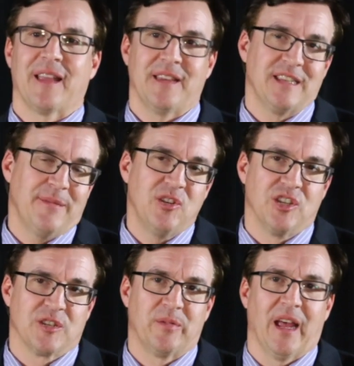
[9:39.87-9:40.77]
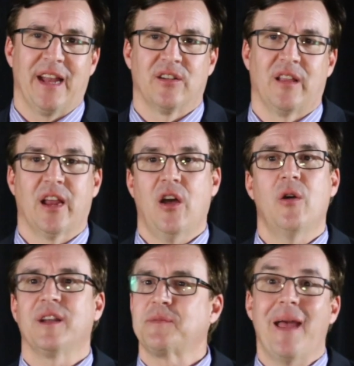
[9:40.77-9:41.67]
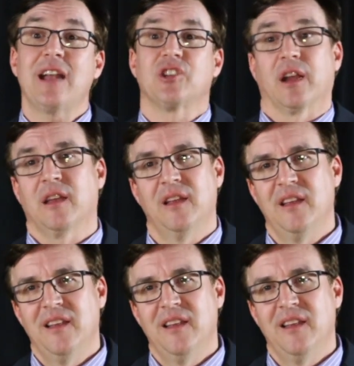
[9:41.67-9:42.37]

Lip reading: like these images play and you're like, oh, and it's magic.